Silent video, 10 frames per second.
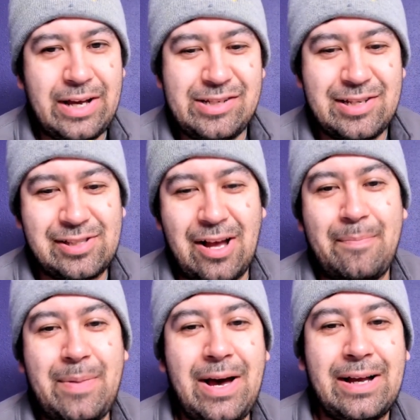I just
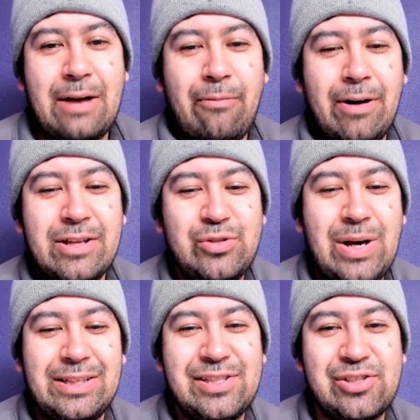got back. I wanted to
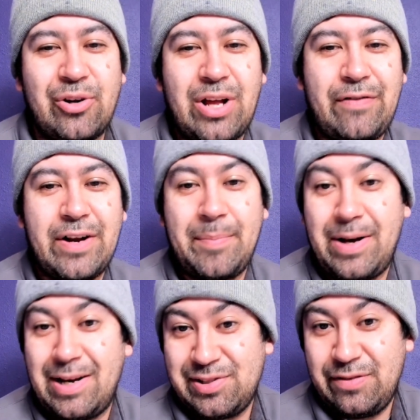at least start off on a
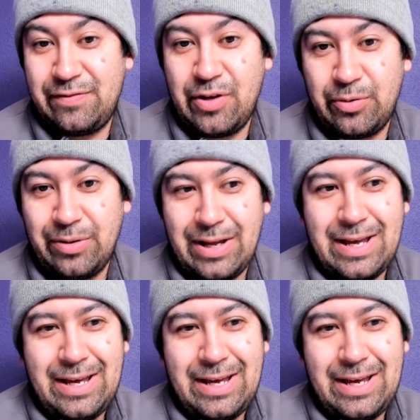positive note